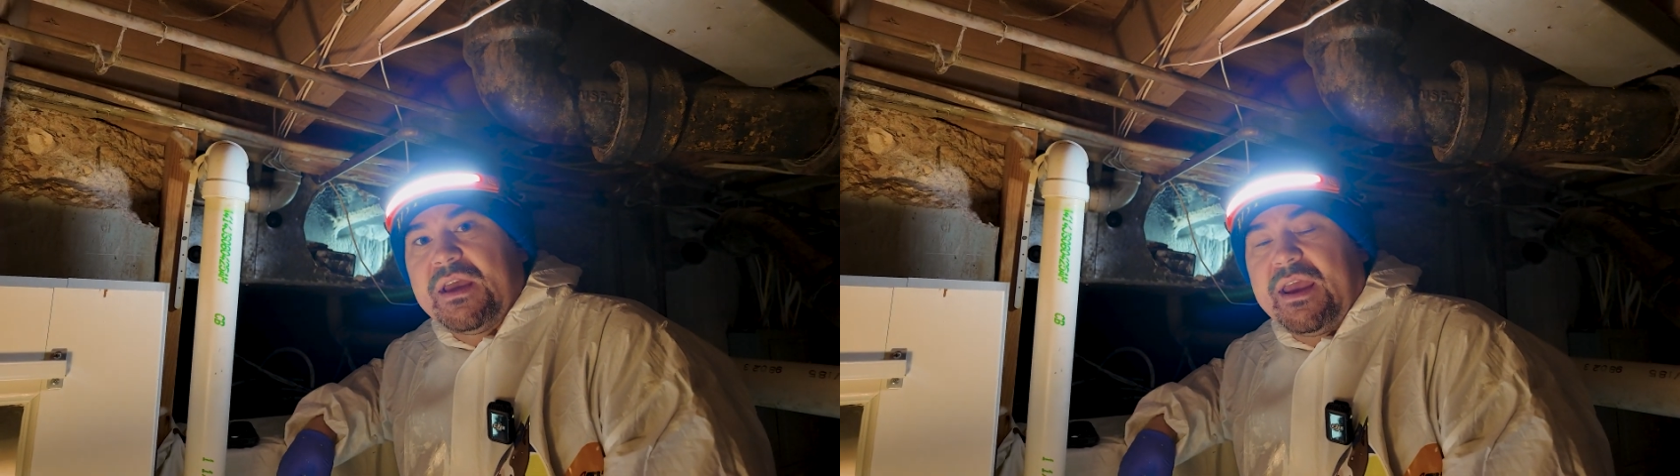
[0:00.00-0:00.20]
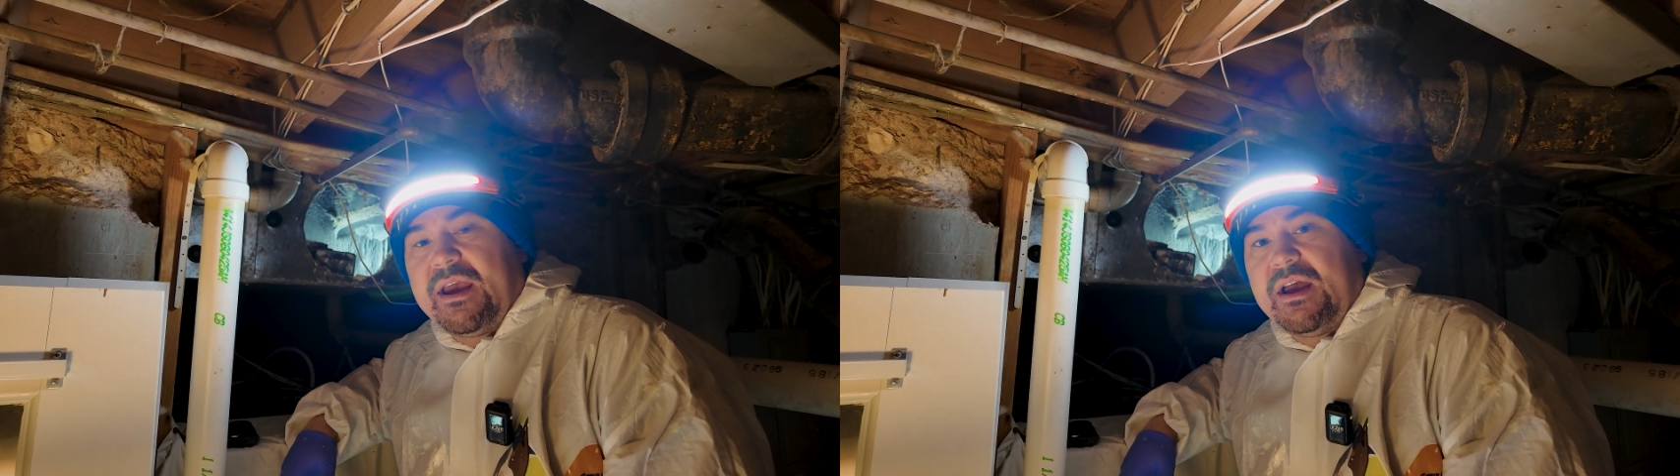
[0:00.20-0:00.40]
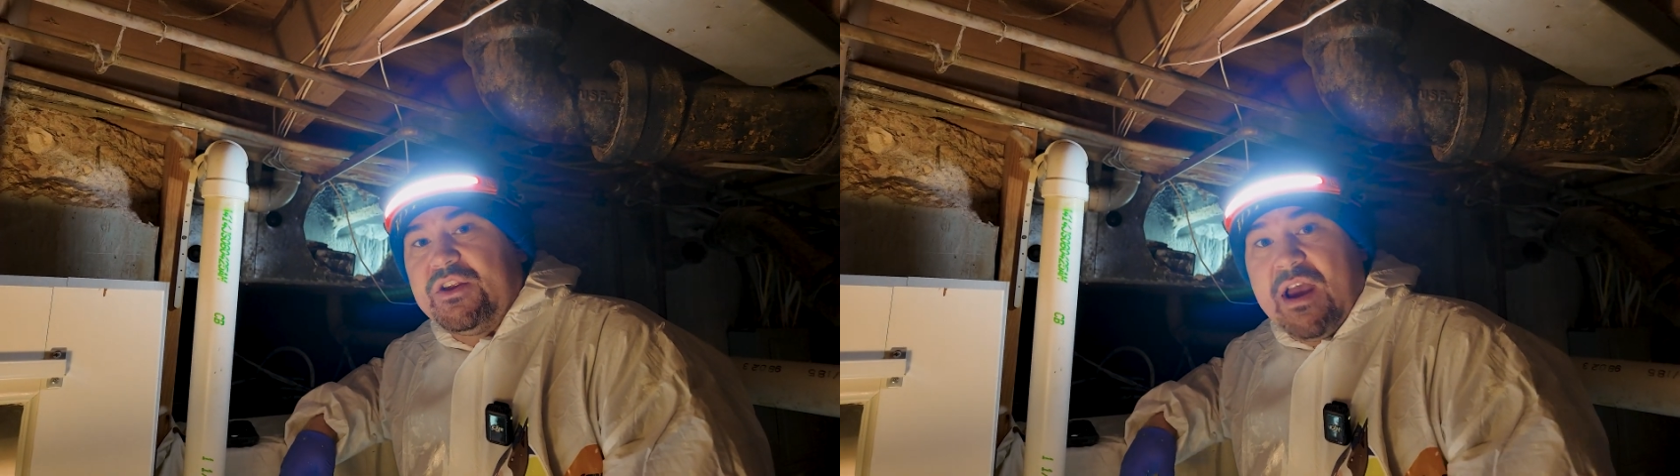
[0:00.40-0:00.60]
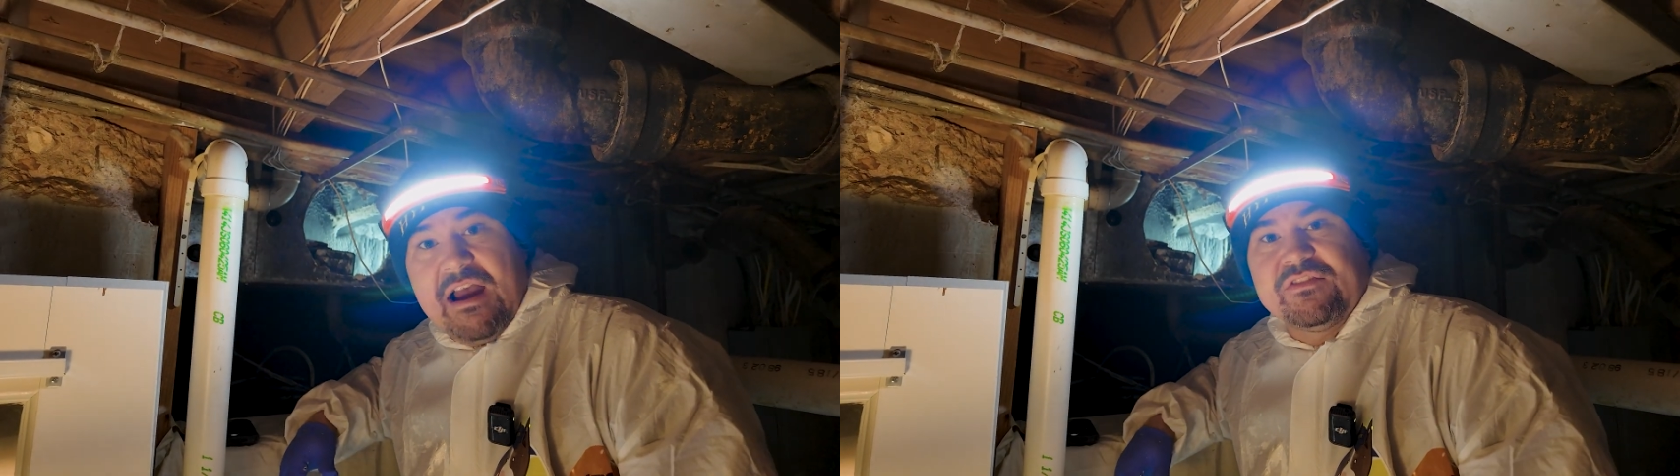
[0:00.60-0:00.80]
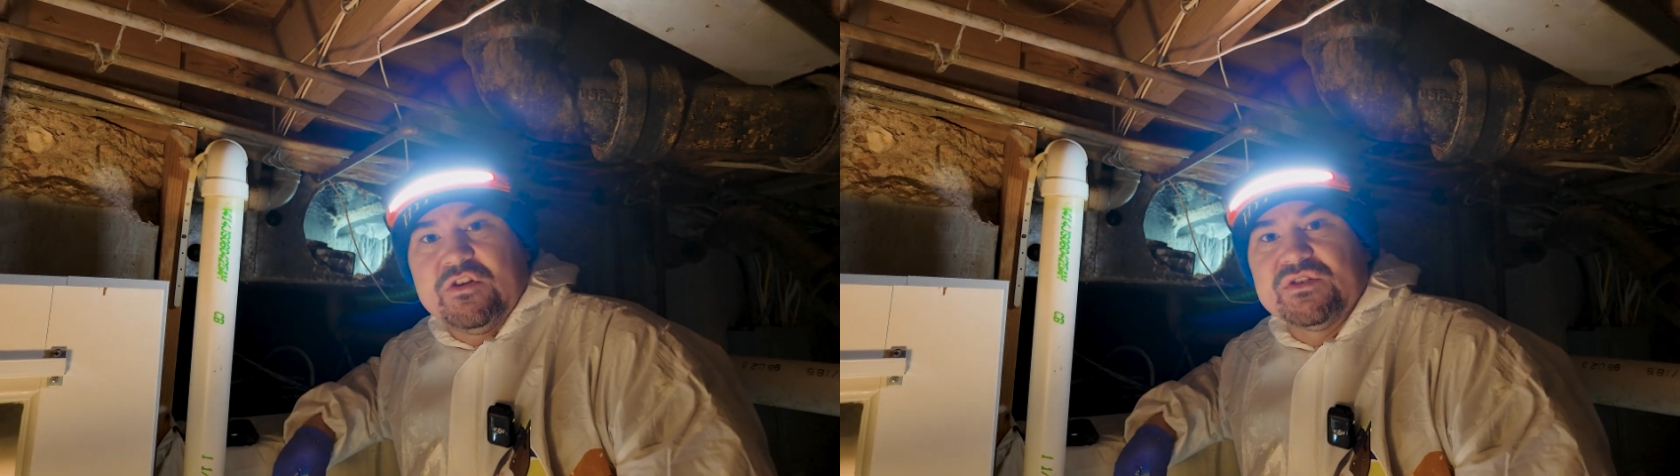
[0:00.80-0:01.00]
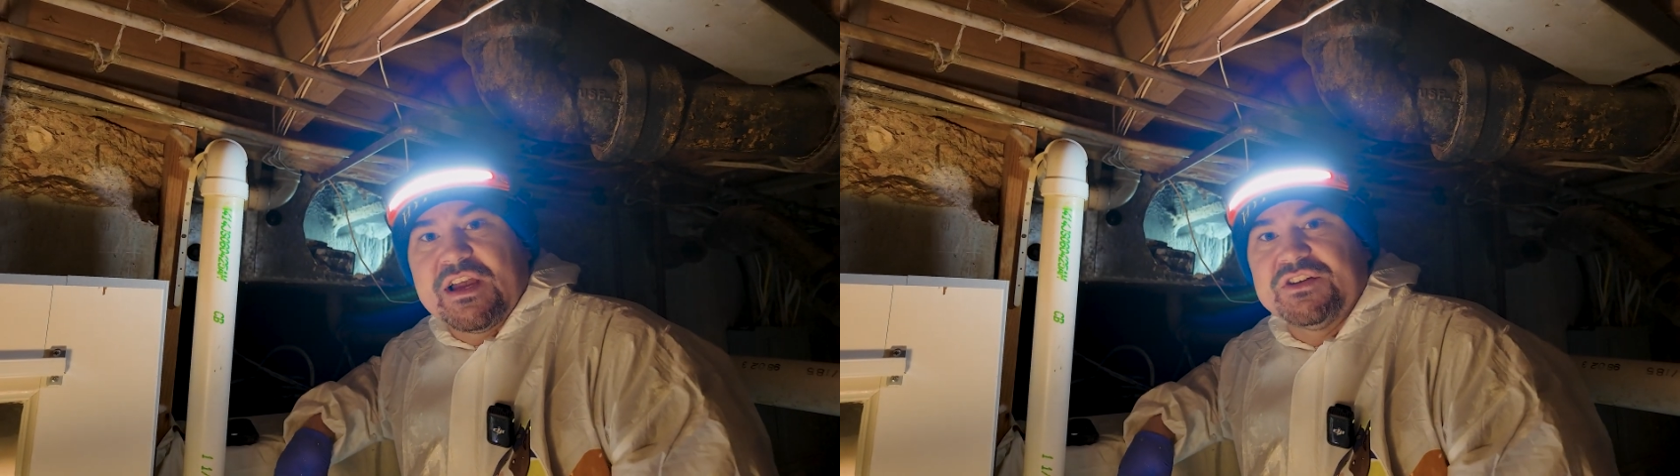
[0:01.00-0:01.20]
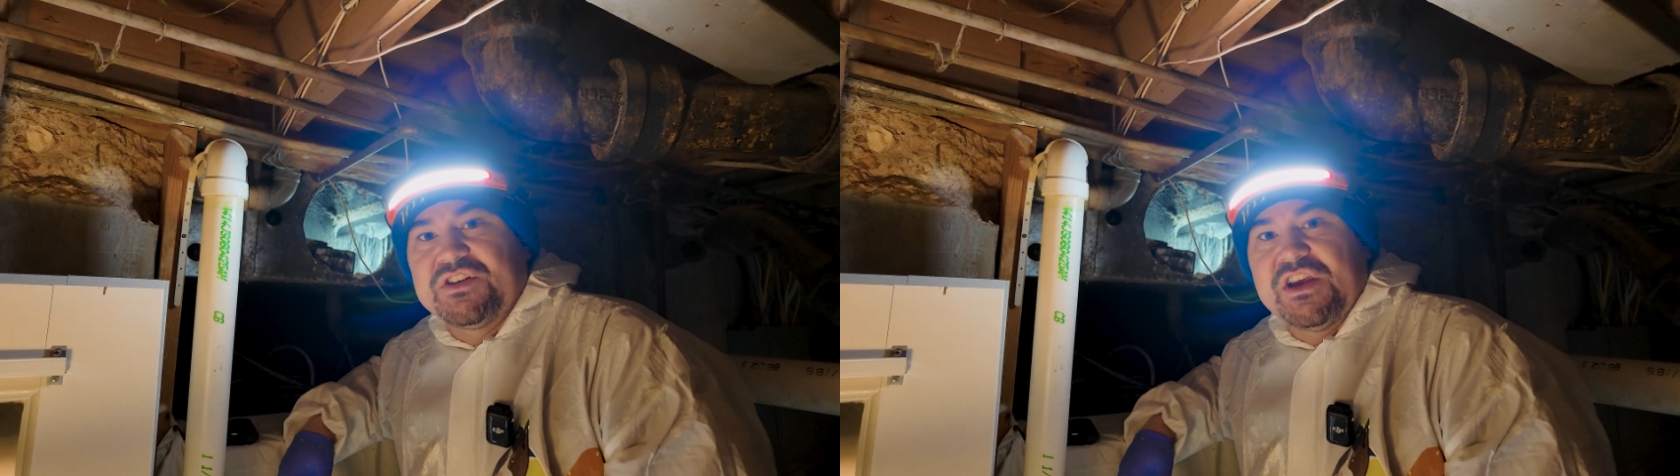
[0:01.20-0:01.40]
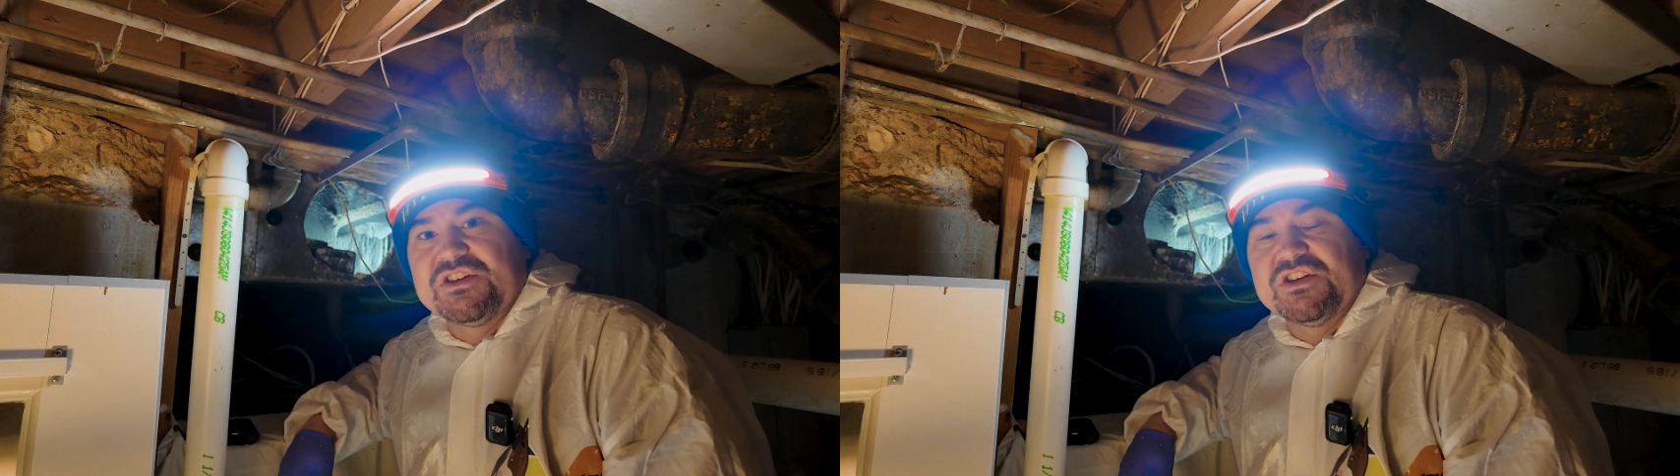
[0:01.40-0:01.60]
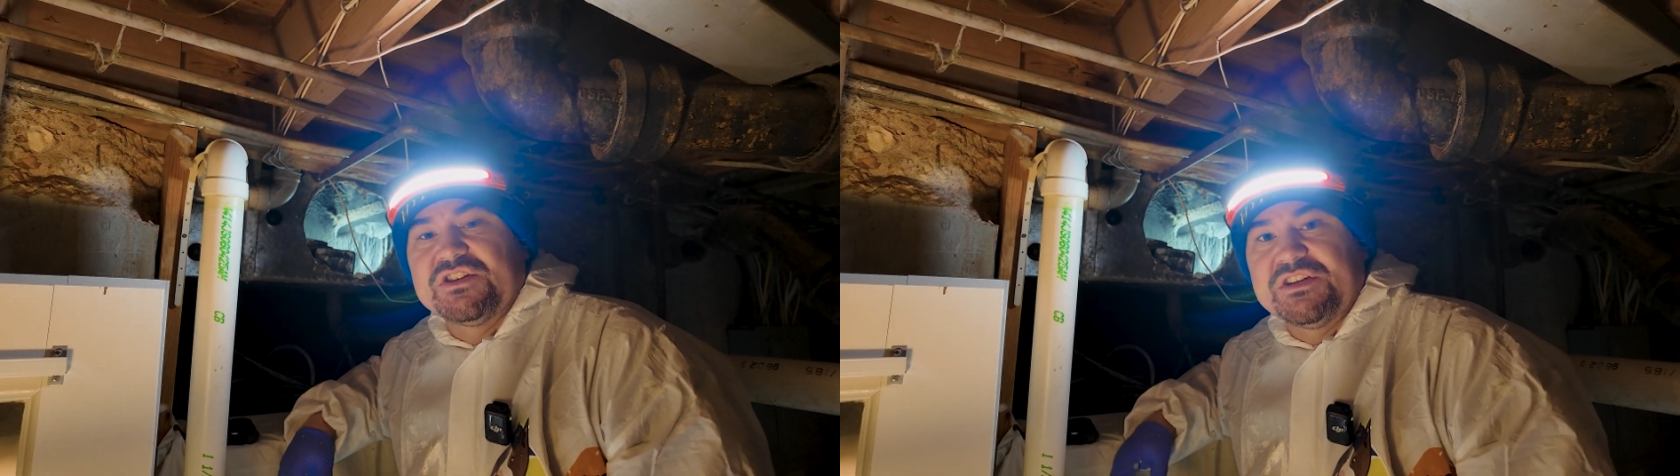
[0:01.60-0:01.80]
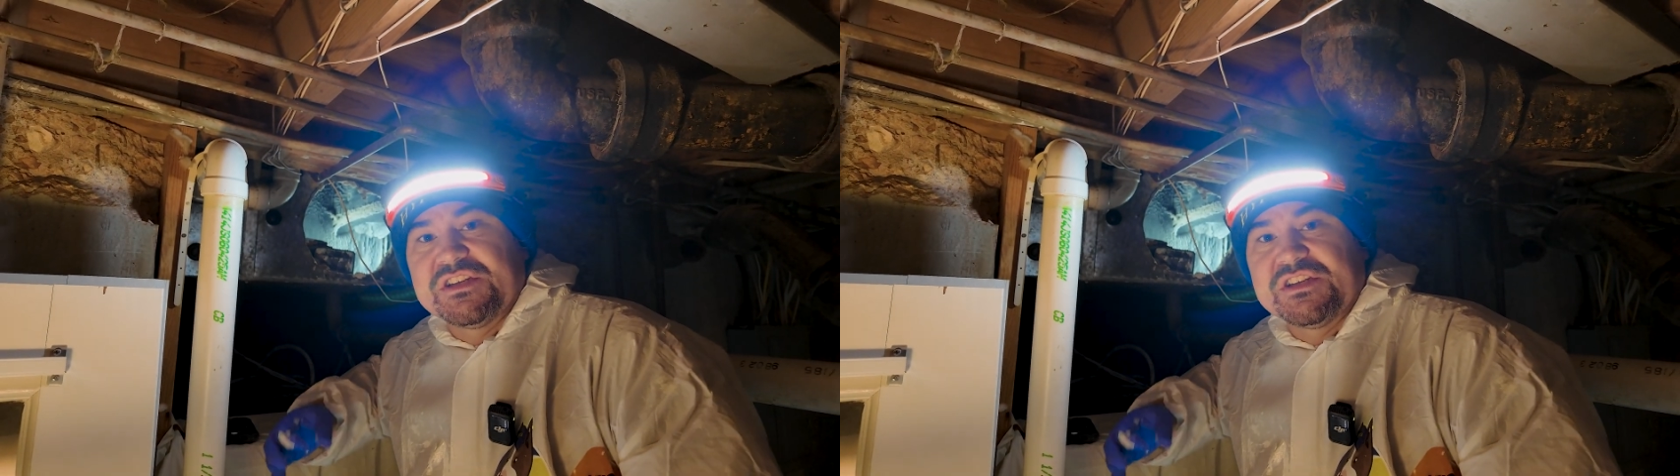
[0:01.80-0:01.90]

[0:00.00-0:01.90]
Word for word: And you have to use agitation to